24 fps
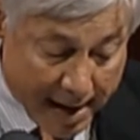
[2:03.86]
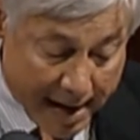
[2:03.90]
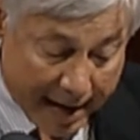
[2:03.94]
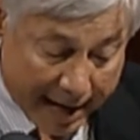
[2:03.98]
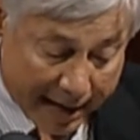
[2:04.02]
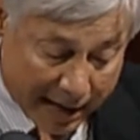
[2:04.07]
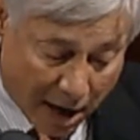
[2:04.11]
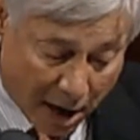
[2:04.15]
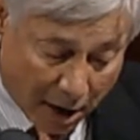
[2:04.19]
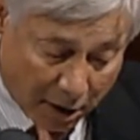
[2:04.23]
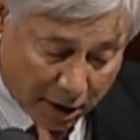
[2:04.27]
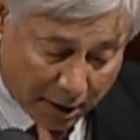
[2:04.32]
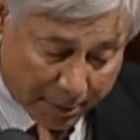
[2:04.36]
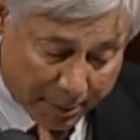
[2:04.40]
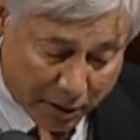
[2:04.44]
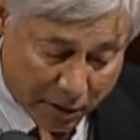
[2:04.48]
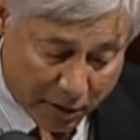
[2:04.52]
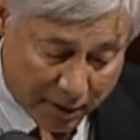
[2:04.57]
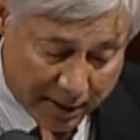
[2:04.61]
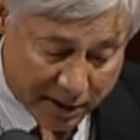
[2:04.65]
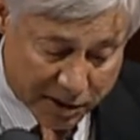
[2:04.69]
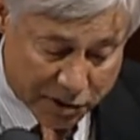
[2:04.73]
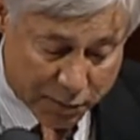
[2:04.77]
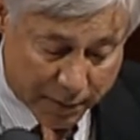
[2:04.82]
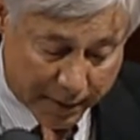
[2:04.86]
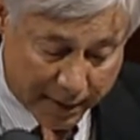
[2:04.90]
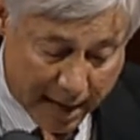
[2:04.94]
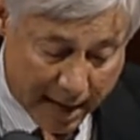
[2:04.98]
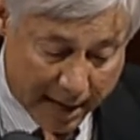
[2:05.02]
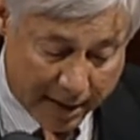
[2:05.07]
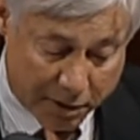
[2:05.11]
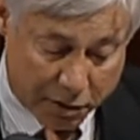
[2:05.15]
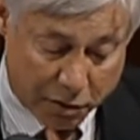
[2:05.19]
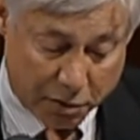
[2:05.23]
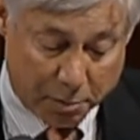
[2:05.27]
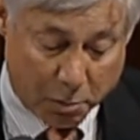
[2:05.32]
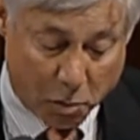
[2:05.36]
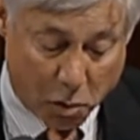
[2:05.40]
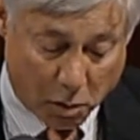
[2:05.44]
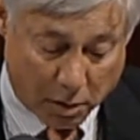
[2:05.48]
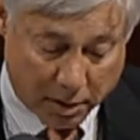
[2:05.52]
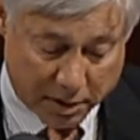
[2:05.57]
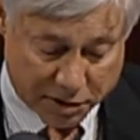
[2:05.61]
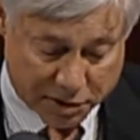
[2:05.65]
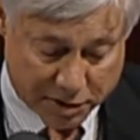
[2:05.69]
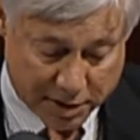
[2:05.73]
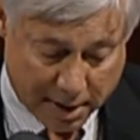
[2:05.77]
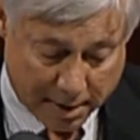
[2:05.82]
In our communities, we got to do more
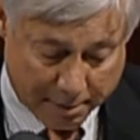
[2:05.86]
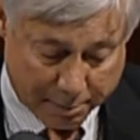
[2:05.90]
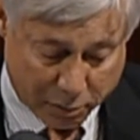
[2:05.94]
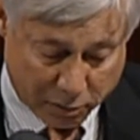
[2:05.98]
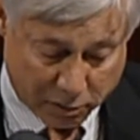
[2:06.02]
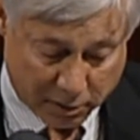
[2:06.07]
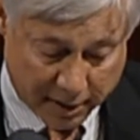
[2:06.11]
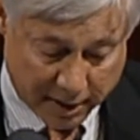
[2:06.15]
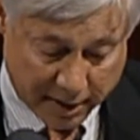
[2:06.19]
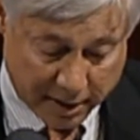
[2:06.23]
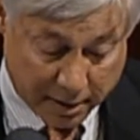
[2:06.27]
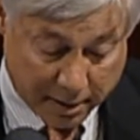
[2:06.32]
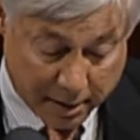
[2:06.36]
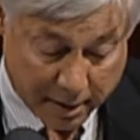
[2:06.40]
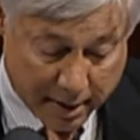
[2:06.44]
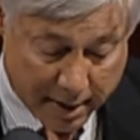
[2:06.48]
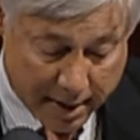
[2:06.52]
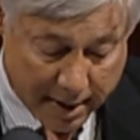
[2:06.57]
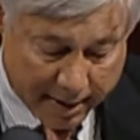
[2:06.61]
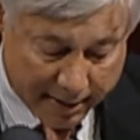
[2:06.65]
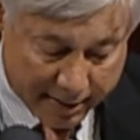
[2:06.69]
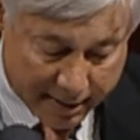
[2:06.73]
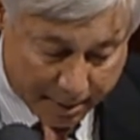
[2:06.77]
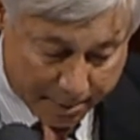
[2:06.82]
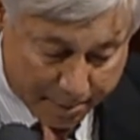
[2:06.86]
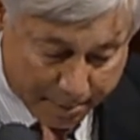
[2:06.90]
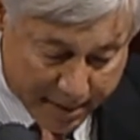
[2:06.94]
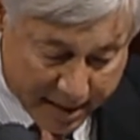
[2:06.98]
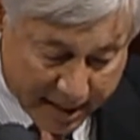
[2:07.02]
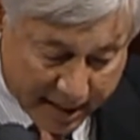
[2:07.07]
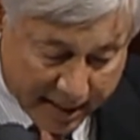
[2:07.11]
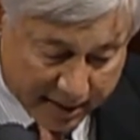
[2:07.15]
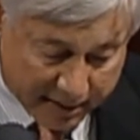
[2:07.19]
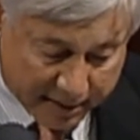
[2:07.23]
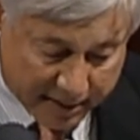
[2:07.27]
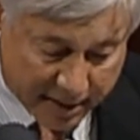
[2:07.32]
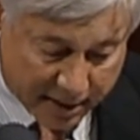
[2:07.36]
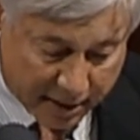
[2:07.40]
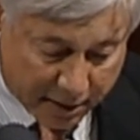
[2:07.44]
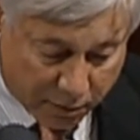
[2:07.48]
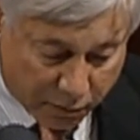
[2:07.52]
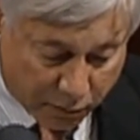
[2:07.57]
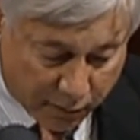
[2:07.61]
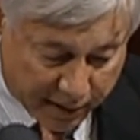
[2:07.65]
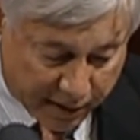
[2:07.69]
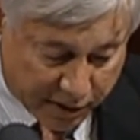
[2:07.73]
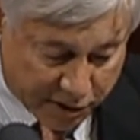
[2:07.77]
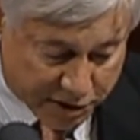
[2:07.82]
to stop bullying the minute that it
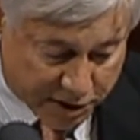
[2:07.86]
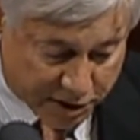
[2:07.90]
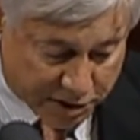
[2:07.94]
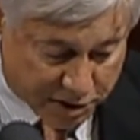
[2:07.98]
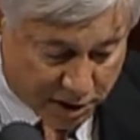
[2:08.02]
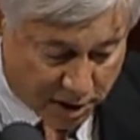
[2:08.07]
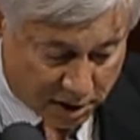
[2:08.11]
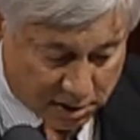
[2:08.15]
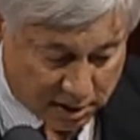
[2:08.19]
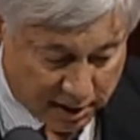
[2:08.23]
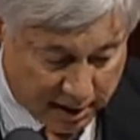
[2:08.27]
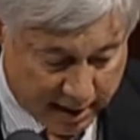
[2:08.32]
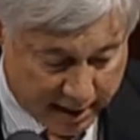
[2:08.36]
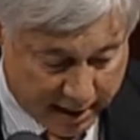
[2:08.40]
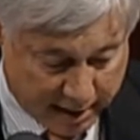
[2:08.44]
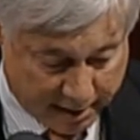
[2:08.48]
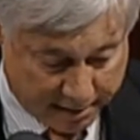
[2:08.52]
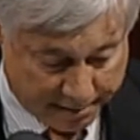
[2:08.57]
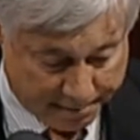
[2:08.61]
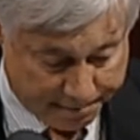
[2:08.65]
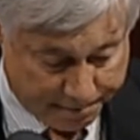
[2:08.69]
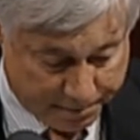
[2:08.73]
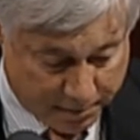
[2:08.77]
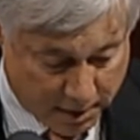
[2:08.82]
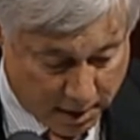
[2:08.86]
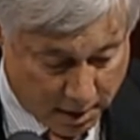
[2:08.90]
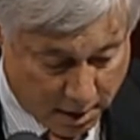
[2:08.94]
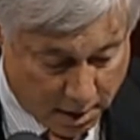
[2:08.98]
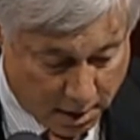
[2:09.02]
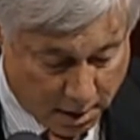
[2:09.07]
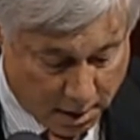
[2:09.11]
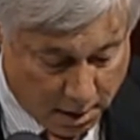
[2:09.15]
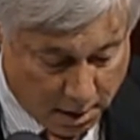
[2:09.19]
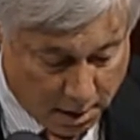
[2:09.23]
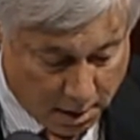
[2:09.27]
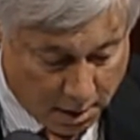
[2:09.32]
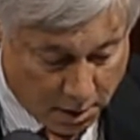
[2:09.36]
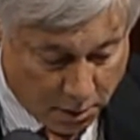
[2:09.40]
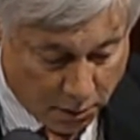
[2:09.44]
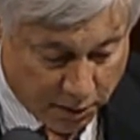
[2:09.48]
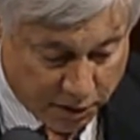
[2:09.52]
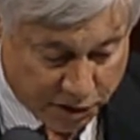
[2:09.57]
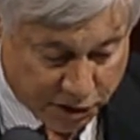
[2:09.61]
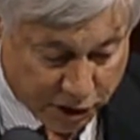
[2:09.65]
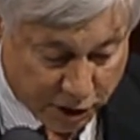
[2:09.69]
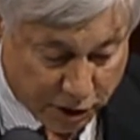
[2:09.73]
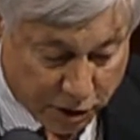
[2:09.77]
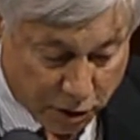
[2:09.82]
rears its ugly head. We
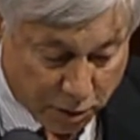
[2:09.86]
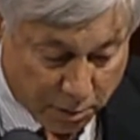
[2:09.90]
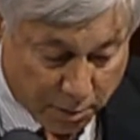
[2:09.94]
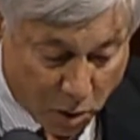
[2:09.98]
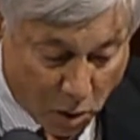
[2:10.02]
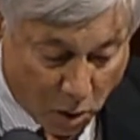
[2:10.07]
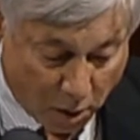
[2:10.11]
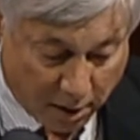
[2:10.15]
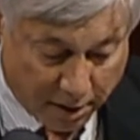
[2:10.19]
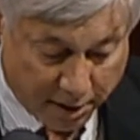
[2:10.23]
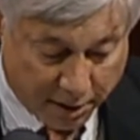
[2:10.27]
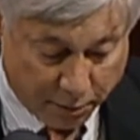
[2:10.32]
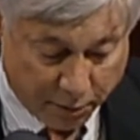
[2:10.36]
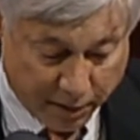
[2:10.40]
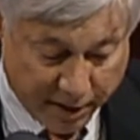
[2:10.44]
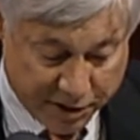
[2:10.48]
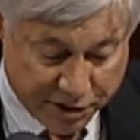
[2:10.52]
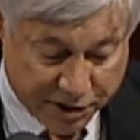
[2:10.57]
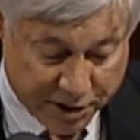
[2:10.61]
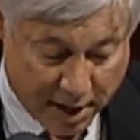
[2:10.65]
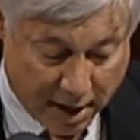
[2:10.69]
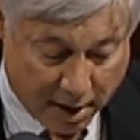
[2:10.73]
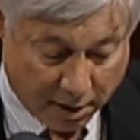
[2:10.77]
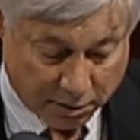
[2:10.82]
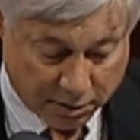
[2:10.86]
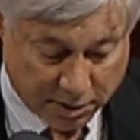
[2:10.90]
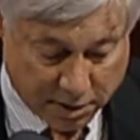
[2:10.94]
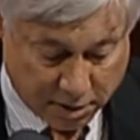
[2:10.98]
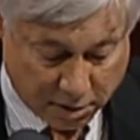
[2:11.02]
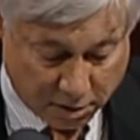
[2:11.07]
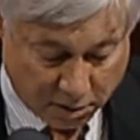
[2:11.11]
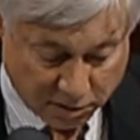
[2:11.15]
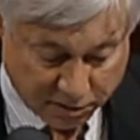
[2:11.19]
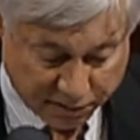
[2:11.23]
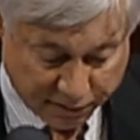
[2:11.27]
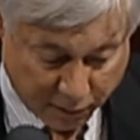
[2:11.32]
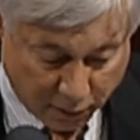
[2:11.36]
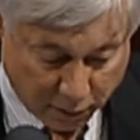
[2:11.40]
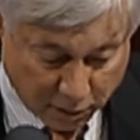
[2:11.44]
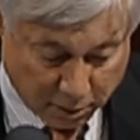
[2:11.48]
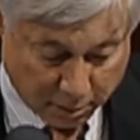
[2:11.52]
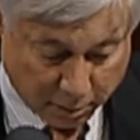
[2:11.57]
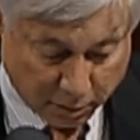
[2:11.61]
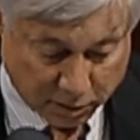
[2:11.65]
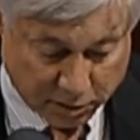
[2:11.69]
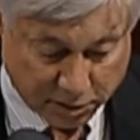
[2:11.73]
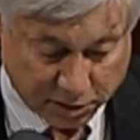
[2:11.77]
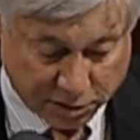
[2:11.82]
should do more to reach out to those
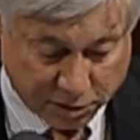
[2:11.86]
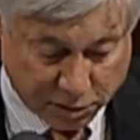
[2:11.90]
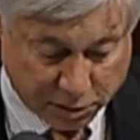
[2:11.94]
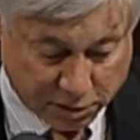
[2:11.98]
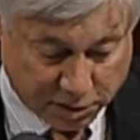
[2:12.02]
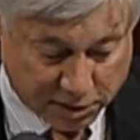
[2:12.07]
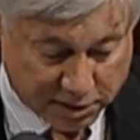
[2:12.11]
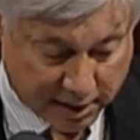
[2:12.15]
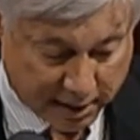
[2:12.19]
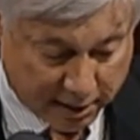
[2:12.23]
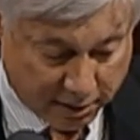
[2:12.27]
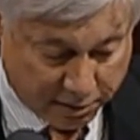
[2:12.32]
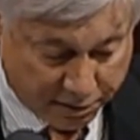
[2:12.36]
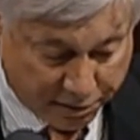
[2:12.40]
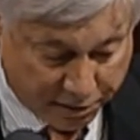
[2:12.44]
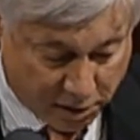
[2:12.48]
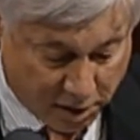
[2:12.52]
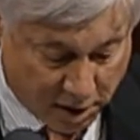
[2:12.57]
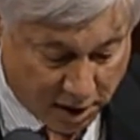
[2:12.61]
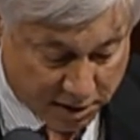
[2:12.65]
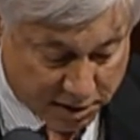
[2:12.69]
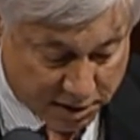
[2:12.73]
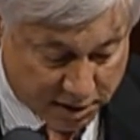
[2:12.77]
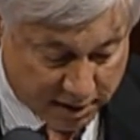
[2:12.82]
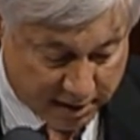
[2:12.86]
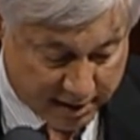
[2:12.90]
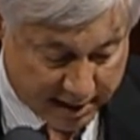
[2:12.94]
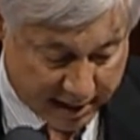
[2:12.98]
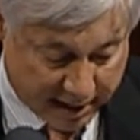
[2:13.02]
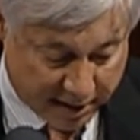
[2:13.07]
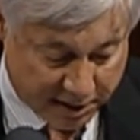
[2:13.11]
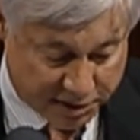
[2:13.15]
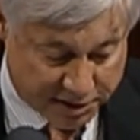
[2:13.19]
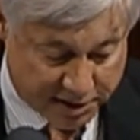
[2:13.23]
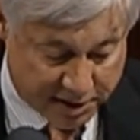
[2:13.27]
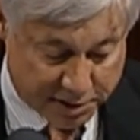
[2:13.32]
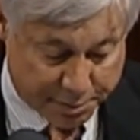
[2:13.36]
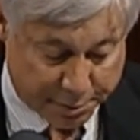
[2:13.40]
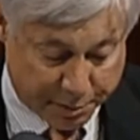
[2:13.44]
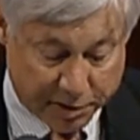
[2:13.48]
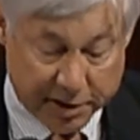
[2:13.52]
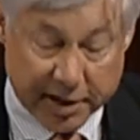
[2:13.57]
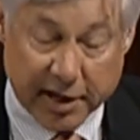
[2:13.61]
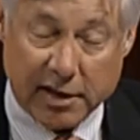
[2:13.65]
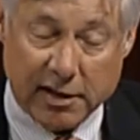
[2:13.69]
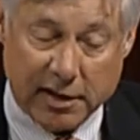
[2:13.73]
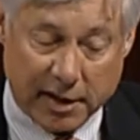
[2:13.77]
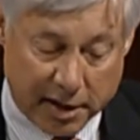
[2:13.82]
vulnerable to suicidal thoughts and tendencies,
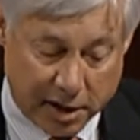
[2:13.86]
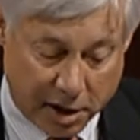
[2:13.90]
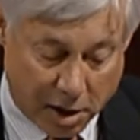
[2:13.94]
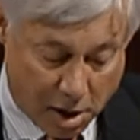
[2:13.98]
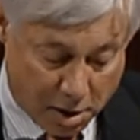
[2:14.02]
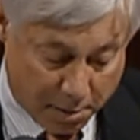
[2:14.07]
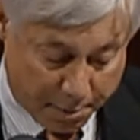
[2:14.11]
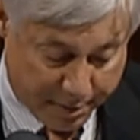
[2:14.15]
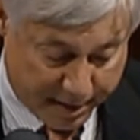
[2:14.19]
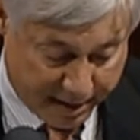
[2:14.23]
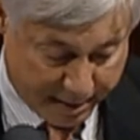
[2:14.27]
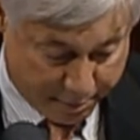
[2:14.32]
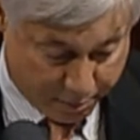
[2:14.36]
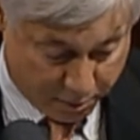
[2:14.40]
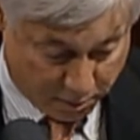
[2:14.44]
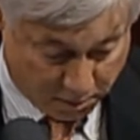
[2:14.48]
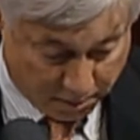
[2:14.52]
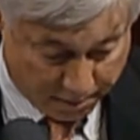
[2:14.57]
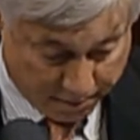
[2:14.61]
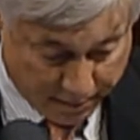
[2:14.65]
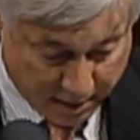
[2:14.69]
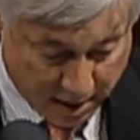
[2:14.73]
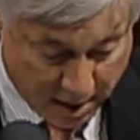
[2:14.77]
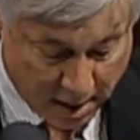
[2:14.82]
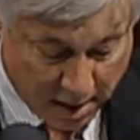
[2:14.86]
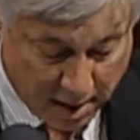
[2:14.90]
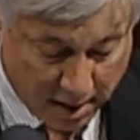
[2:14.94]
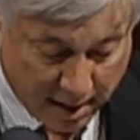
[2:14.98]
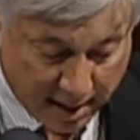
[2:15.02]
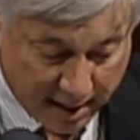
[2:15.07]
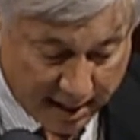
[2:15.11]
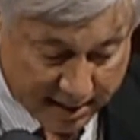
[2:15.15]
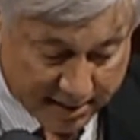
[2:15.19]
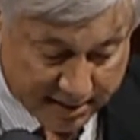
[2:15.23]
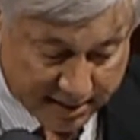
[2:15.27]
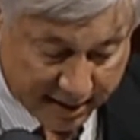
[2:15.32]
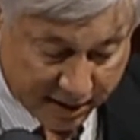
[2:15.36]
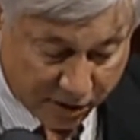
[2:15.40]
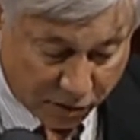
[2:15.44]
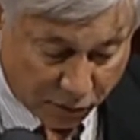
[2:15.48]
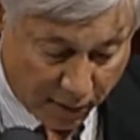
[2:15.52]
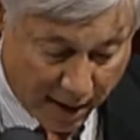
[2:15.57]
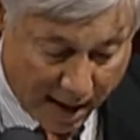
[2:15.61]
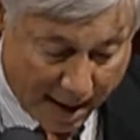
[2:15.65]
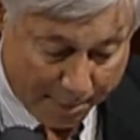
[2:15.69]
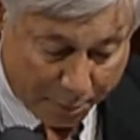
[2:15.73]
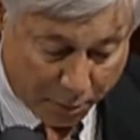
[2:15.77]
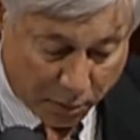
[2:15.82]
particularly young people, as they
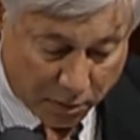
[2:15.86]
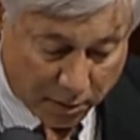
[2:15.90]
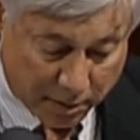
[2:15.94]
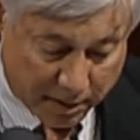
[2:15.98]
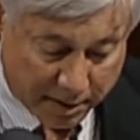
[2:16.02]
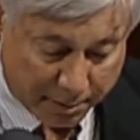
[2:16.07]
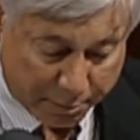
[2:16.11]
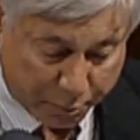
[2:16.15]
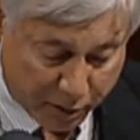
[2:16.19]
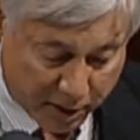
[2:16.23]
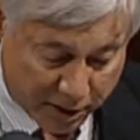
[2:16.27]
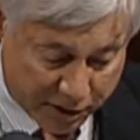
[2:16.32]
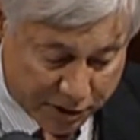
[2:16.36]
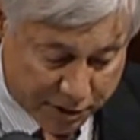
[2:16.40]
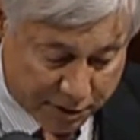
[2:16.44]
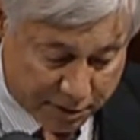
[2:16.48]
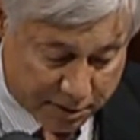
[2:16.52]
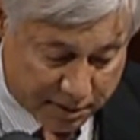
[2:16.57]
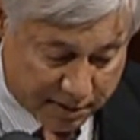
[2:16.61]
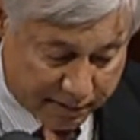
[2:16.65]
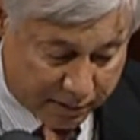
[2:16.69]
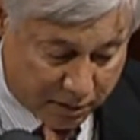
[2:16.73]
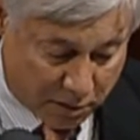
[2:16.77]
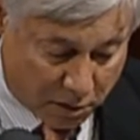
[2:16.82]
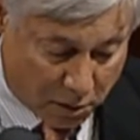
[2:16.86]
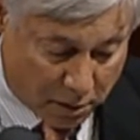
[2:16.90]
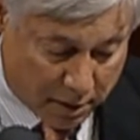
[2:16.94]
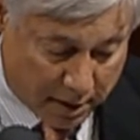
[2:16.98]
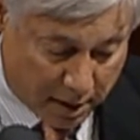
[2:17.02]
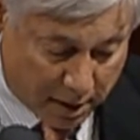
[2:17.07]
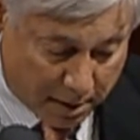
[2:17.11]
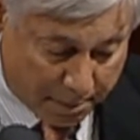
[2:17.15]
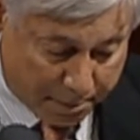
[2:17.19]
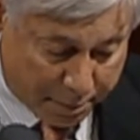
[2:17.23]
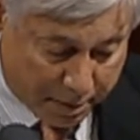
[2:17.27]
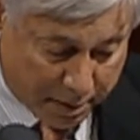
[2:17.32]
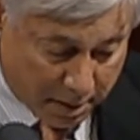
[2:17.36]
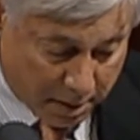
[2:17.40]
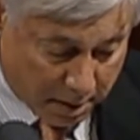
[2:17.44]
grapple with the pressures of growing up.